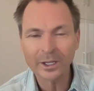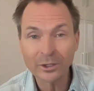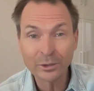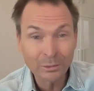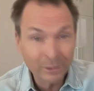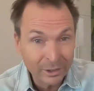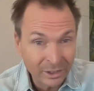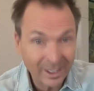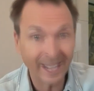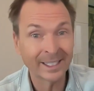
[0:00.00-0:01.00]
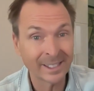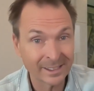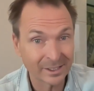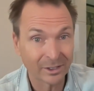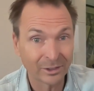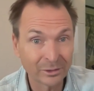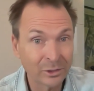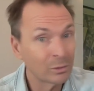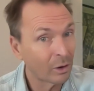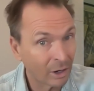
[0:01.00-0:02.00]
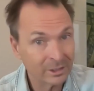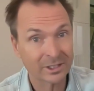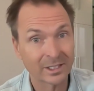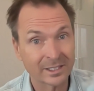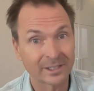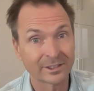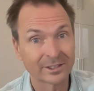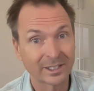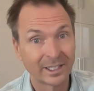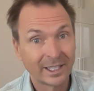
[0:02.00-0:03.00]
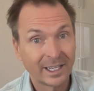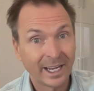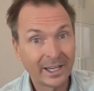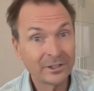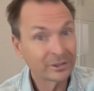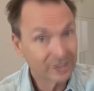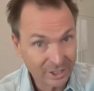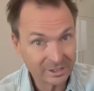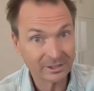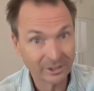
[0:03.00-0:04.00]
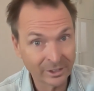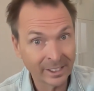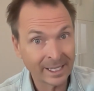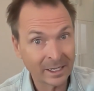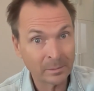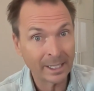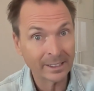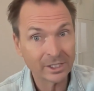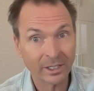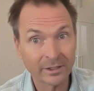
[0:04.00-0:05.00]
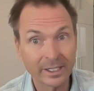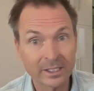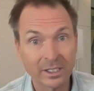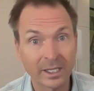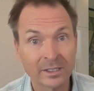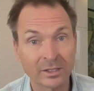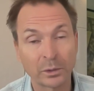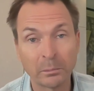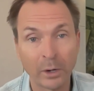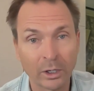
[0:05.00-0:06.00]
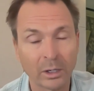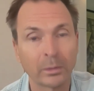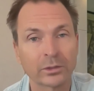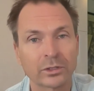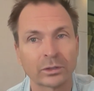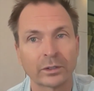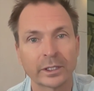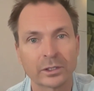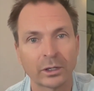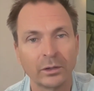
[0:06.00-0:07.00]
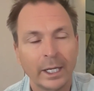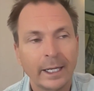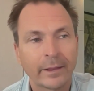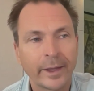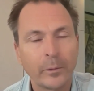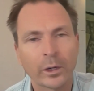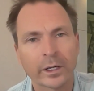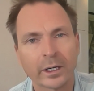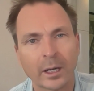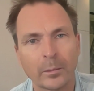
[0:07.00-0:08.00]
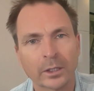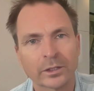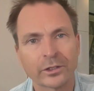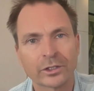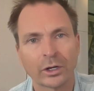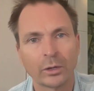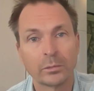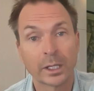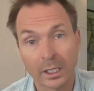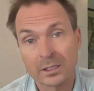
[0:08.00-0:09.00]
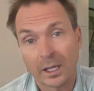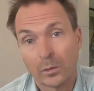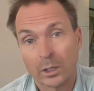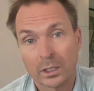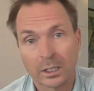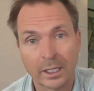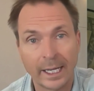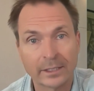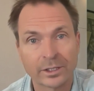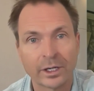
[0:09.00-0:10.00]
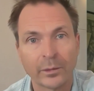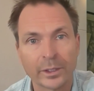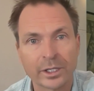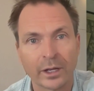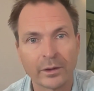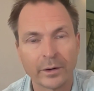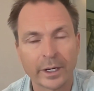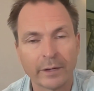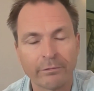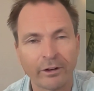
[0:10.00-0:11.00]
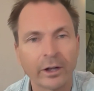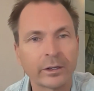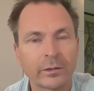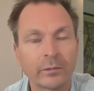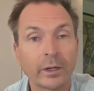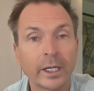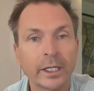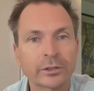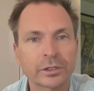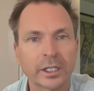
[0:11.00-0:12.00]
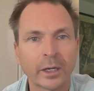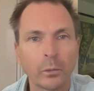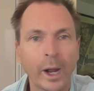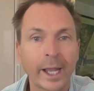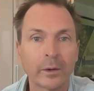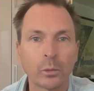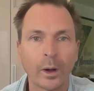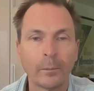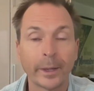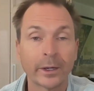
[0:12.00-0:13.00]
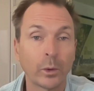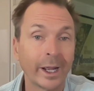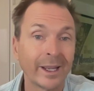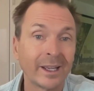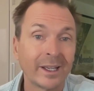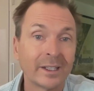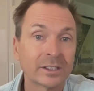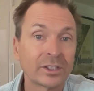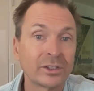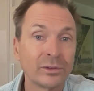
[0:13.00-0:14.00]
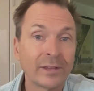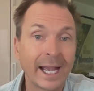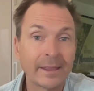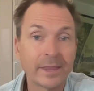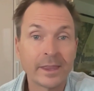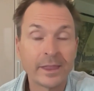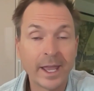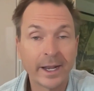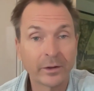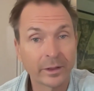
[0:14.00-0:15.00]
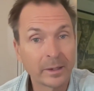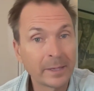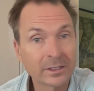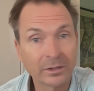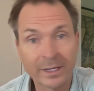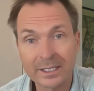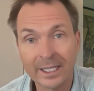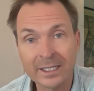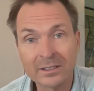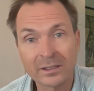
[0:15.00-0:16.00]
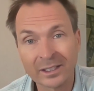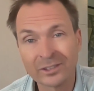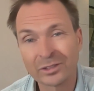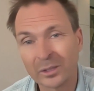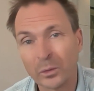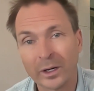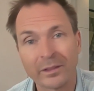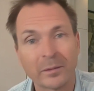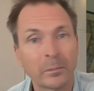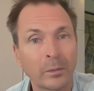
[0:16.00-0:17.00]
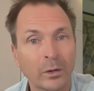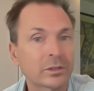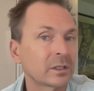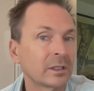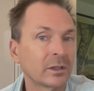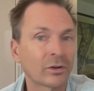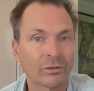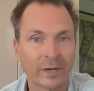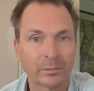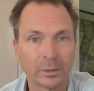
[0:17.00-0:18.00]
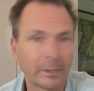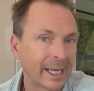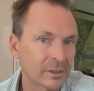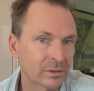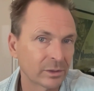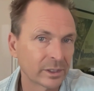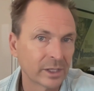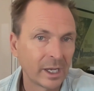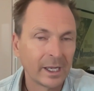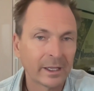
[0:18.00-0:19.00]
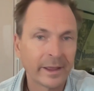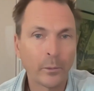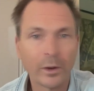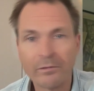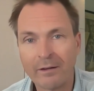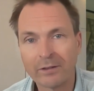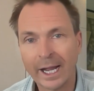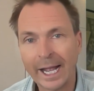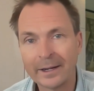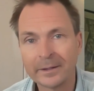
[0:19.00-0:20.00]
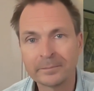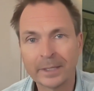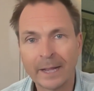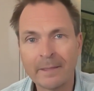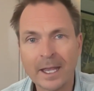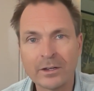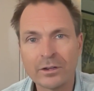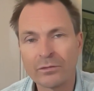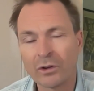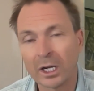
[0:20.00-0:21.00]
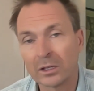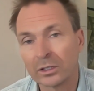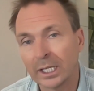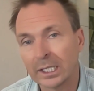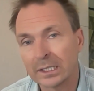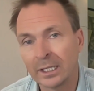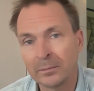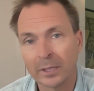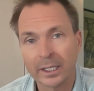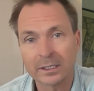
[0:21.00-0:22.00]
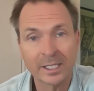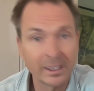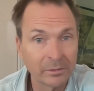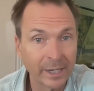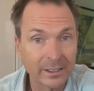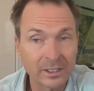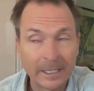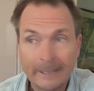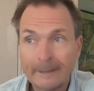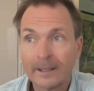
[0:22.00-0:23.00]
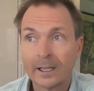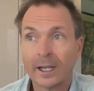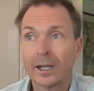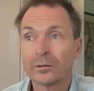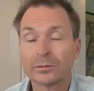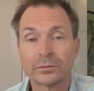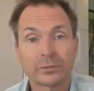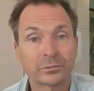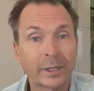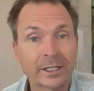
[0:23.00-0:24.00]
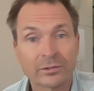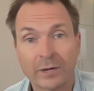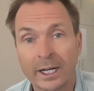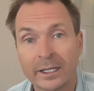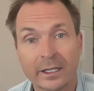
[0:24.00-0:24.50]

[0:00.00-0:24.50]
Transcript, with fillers: you look identical you are sisters and you're just learning that about each other it's yes. it's a remarkable story so they wanted to come onto the show because they wanted to get to know each other in a fun and interesting way and what better way to do that than on the amazing race it is literally one of the most incredible backstories that we've ever had and and then you've got to look at a team like t-rex uh, rex ryan and